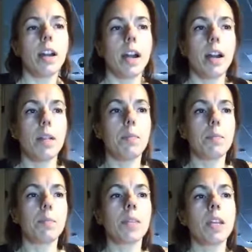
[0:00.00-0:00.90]

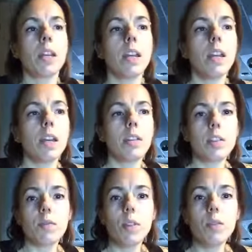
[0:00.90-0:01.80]
Um,
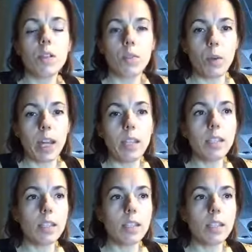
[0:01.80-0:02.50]
there's a few different ways.